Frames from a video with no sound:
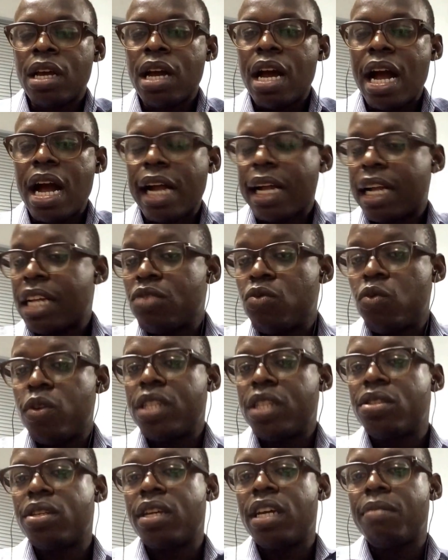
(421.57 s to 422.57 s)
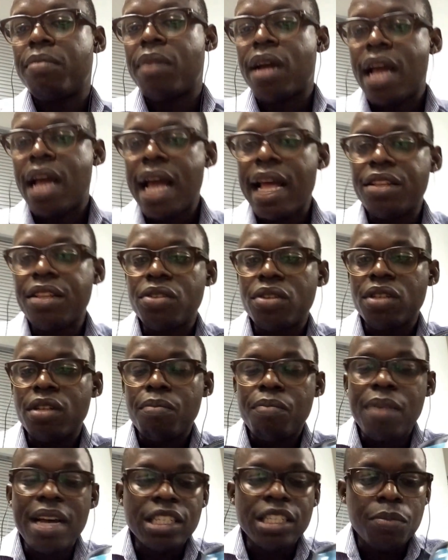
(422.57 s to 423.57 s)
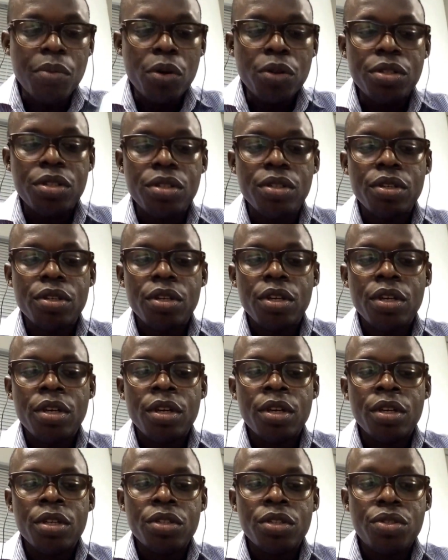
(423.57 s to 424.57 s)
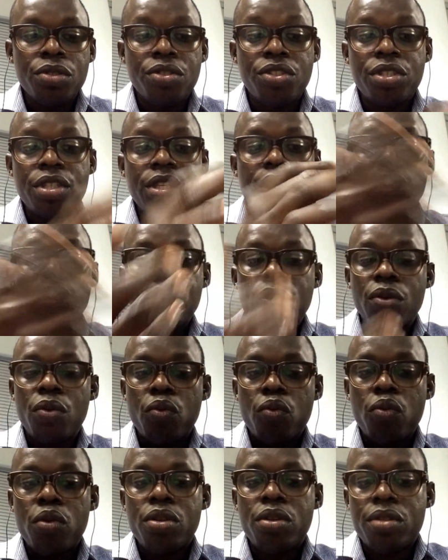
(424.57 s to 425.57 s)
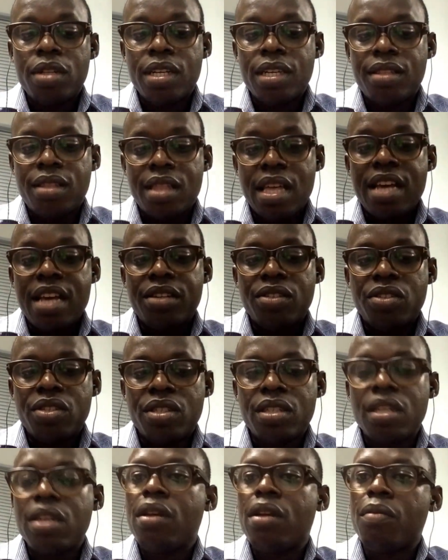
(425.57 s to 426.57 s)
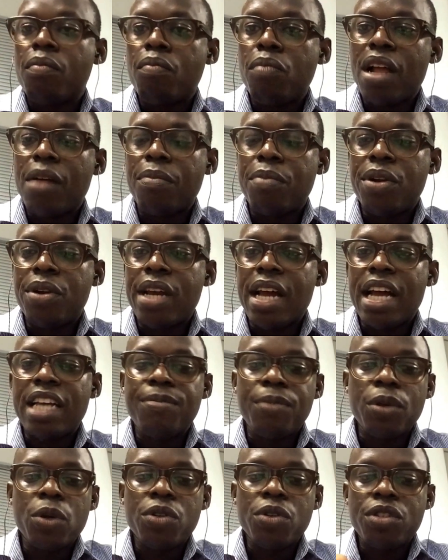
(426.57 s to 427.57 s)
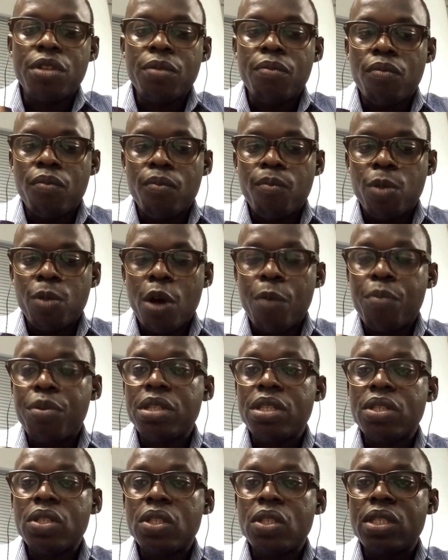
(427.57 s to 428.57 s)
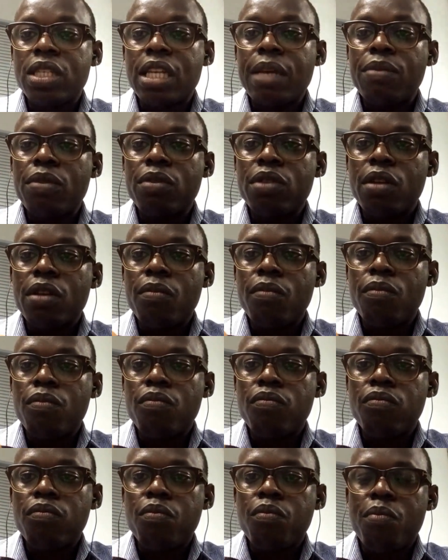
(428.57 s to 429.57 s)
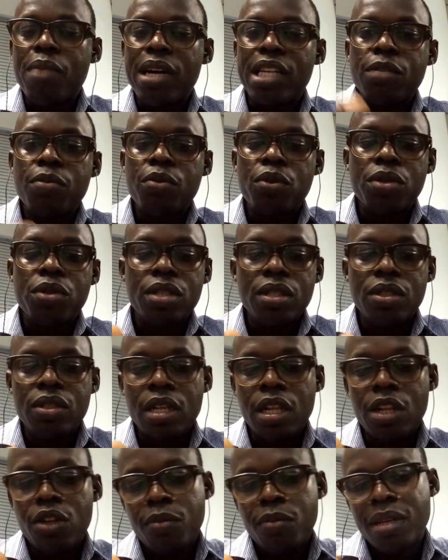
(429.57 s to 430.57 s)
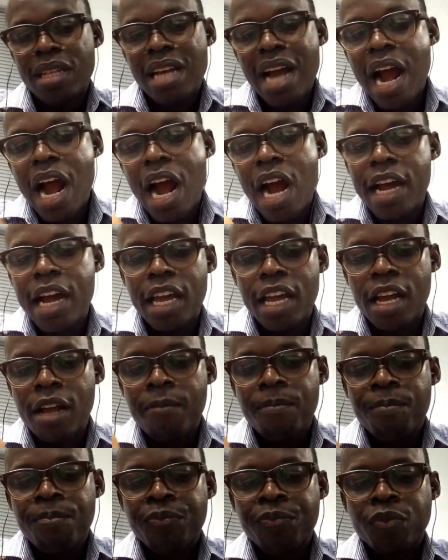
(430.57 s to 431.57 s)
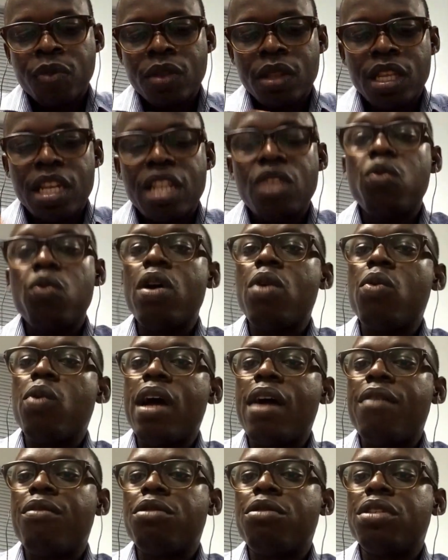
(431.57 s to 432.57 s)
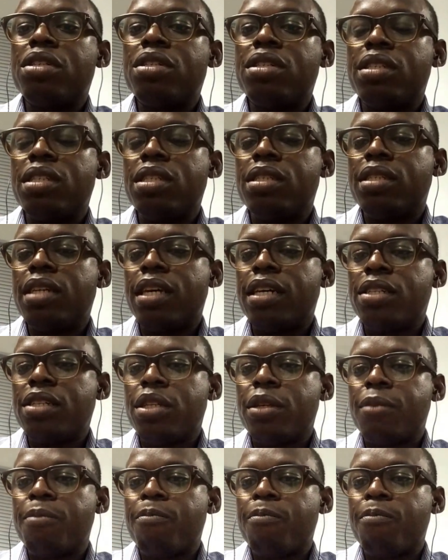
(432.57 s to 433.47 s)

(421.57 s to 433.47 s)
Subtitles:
I can't wait to get my hands on the Passport to see what other things BlackBerry has, because the operating system on the Passport is a little bit higher than the one we have on the Z30.